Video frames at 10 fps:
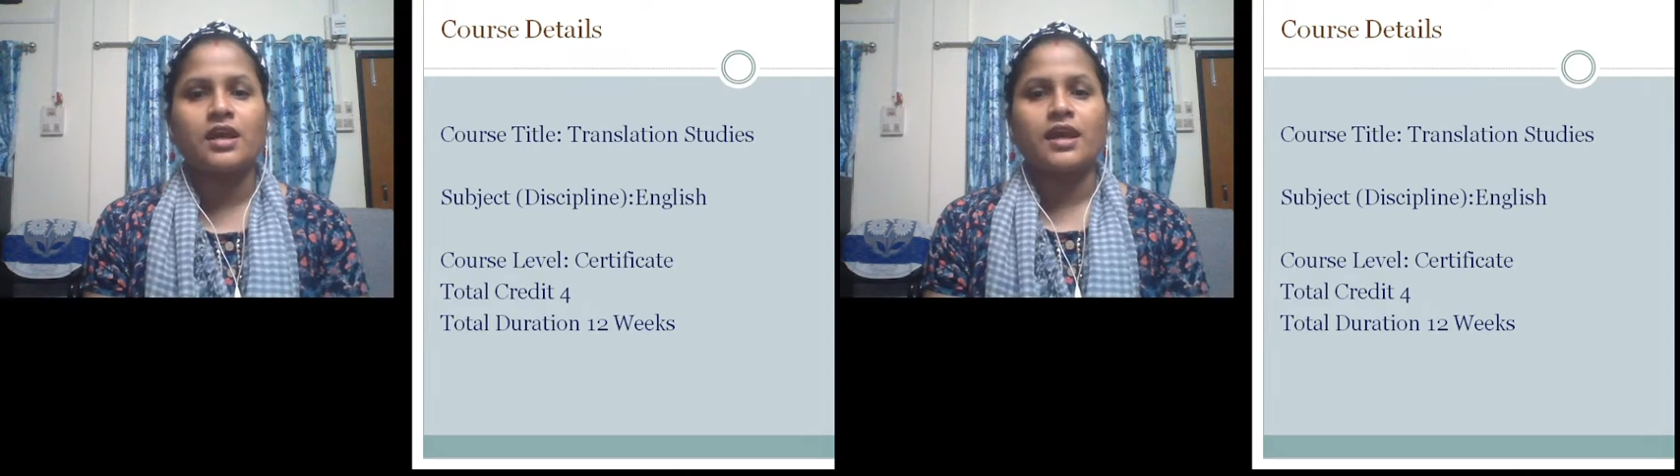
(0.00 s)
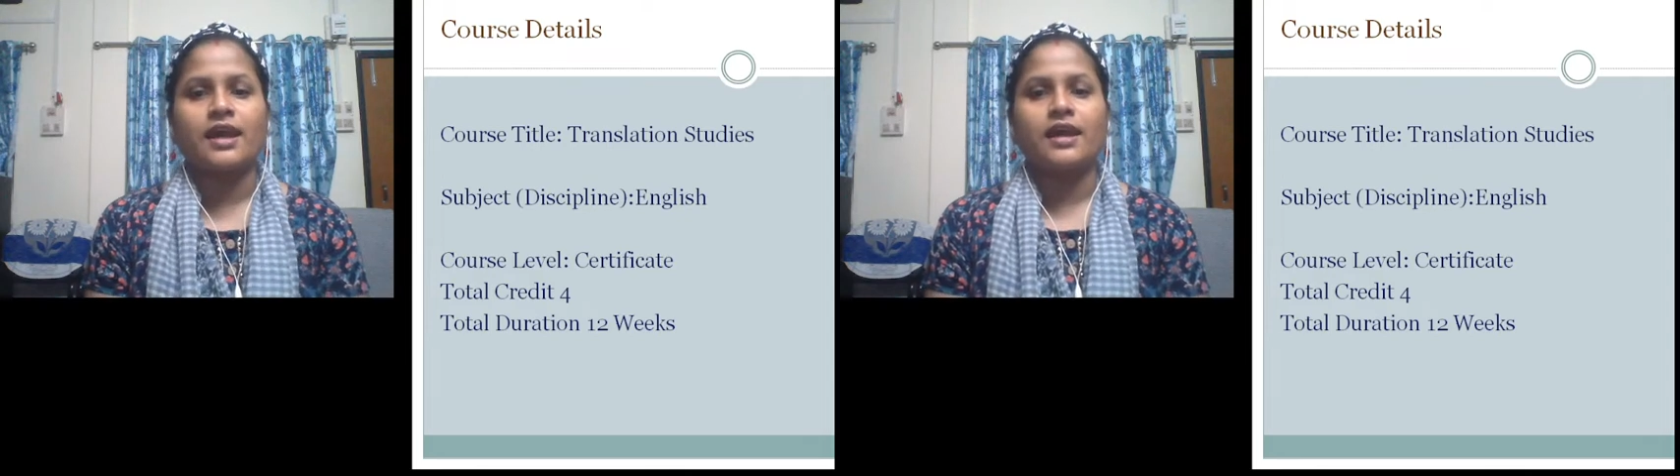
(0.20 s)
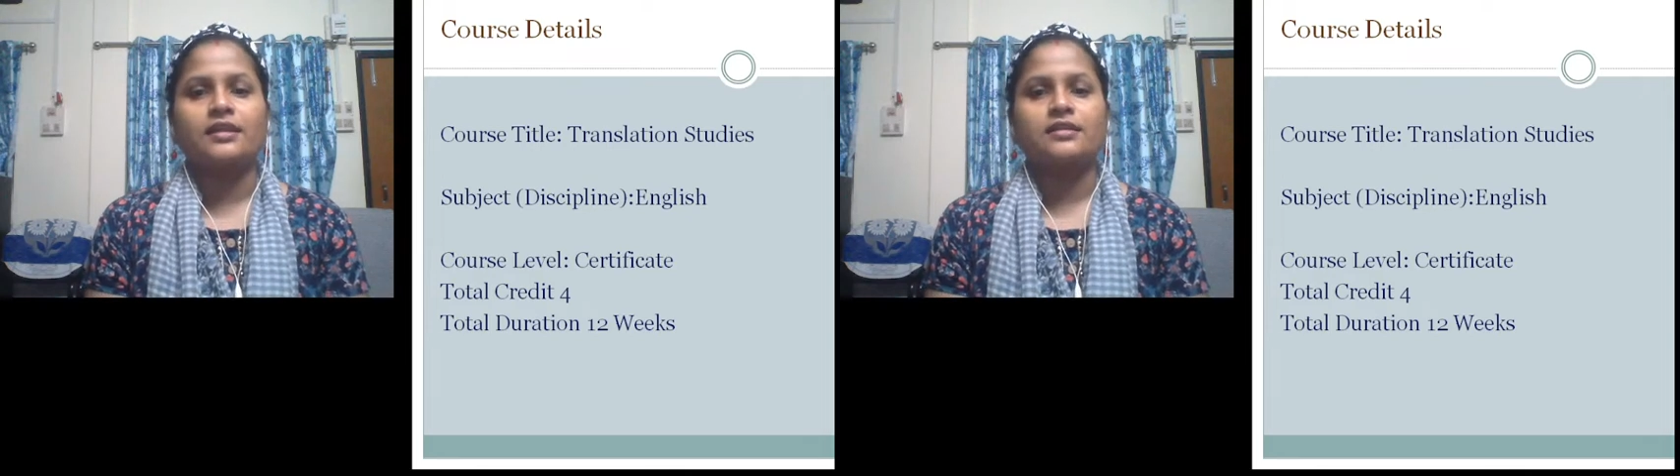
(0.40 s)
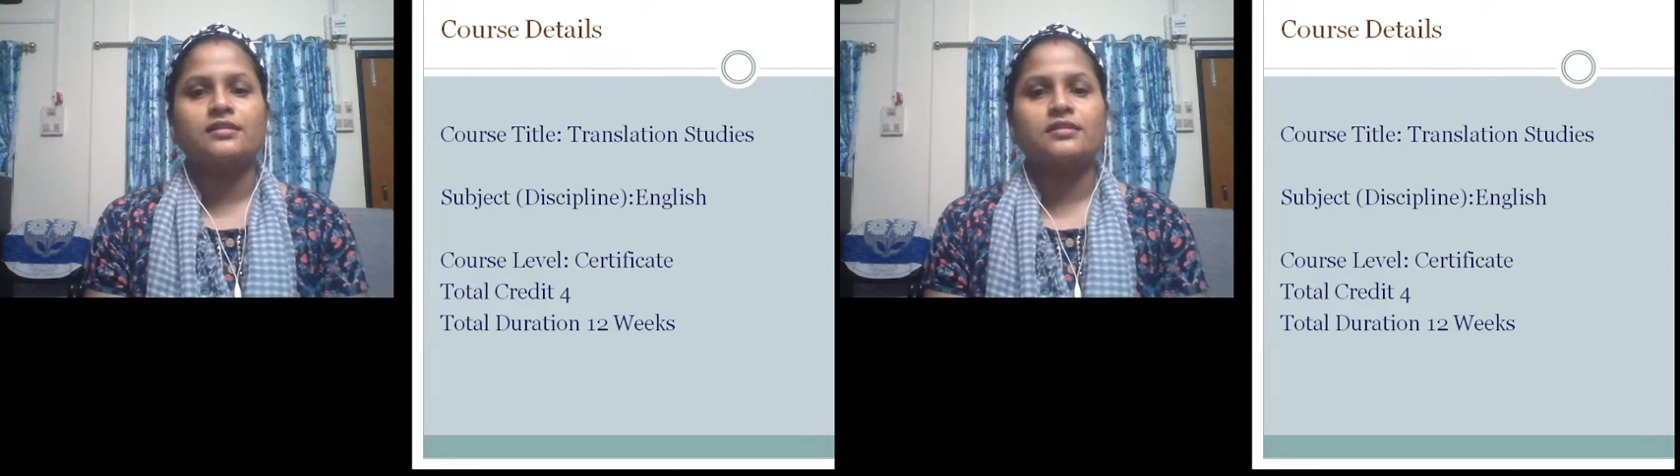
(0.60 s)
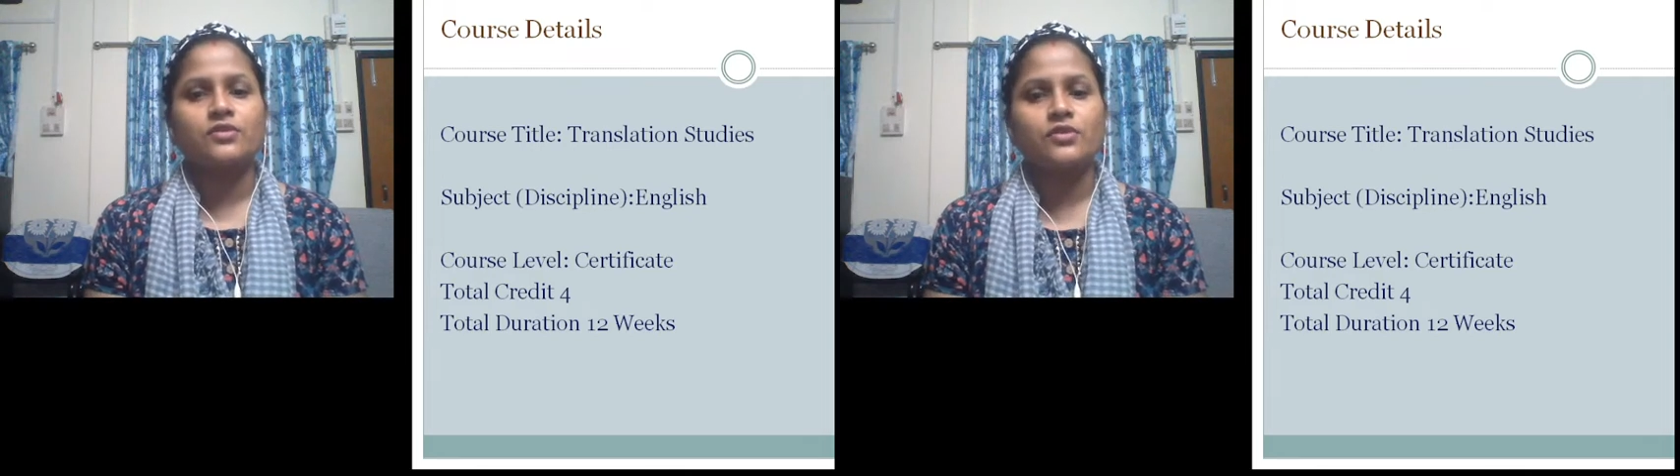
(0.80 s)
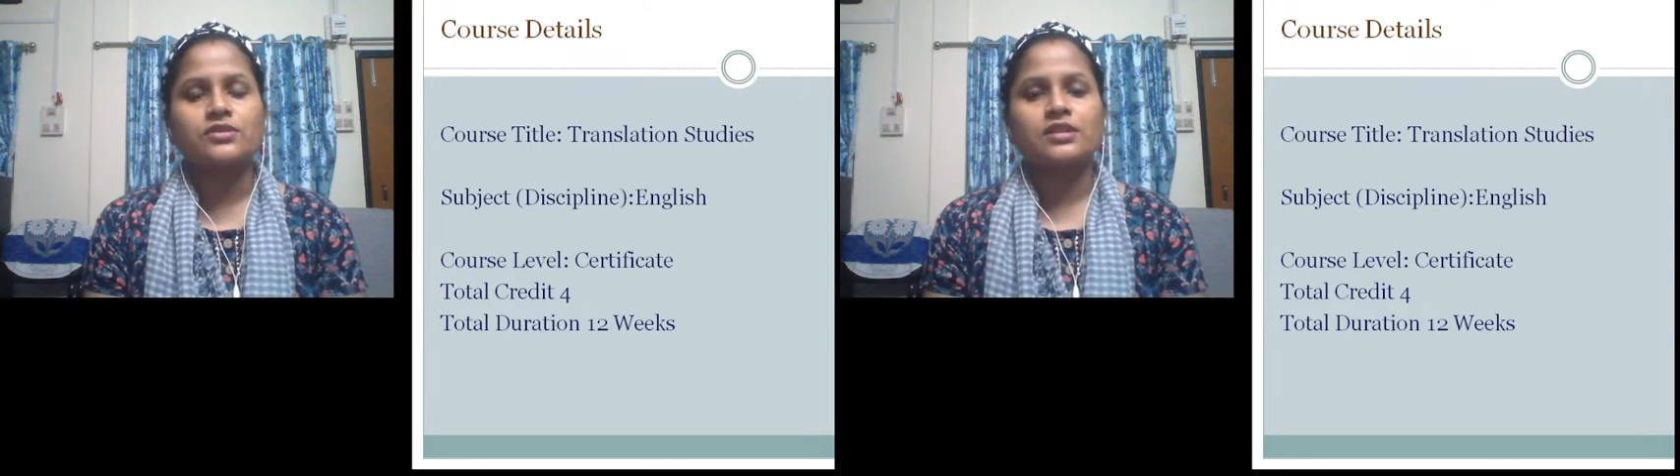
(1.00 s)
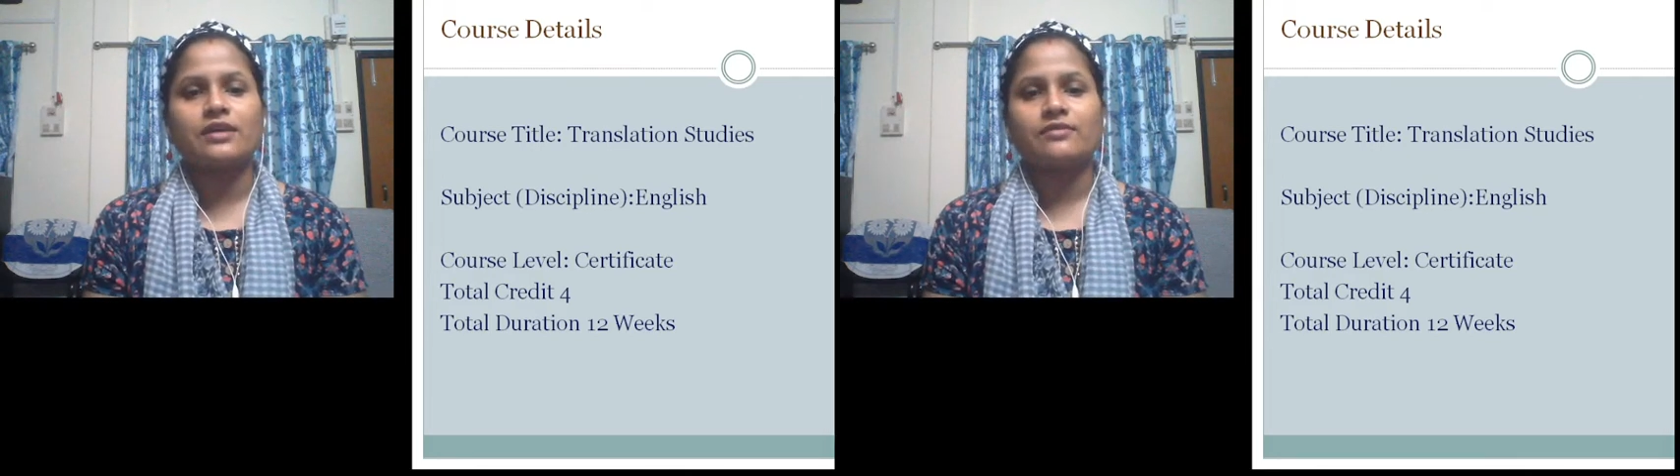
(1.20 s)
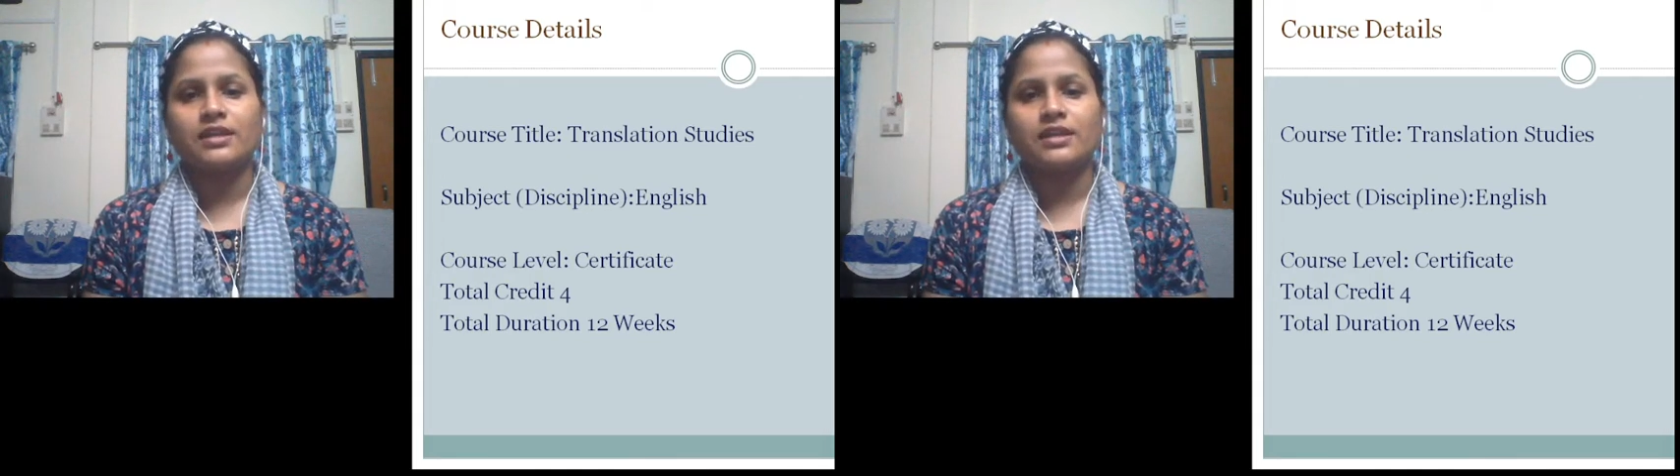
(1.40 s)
and the course level